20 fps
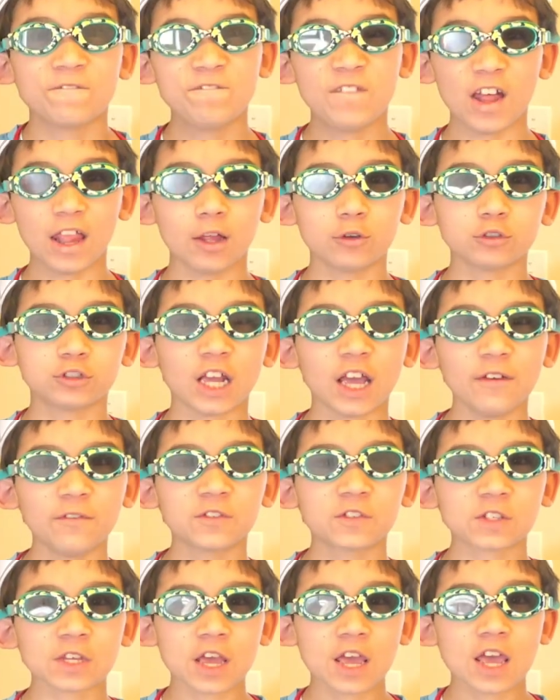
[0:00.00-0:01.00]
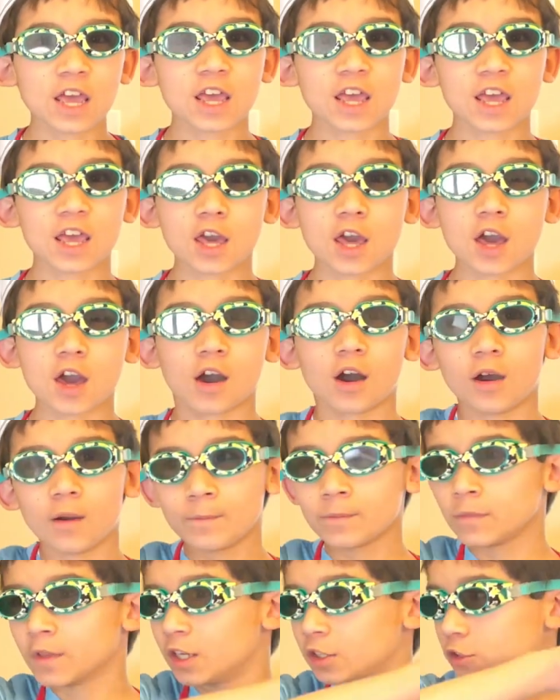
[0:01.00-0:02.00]
Fellow chefs,
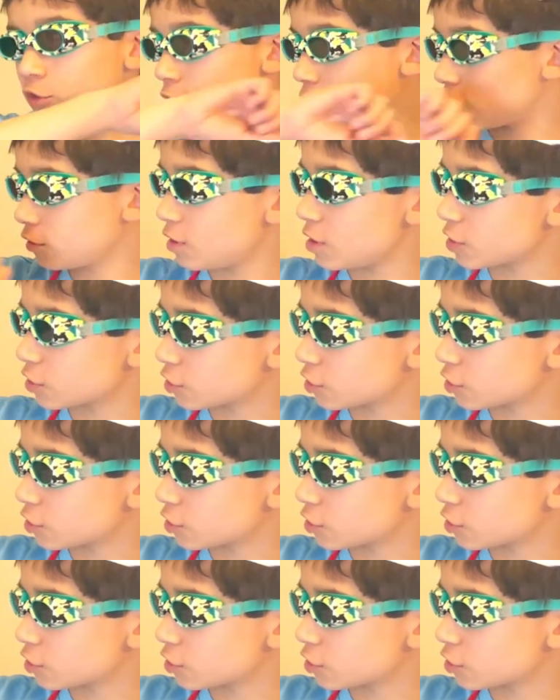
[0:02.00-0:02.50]
turn the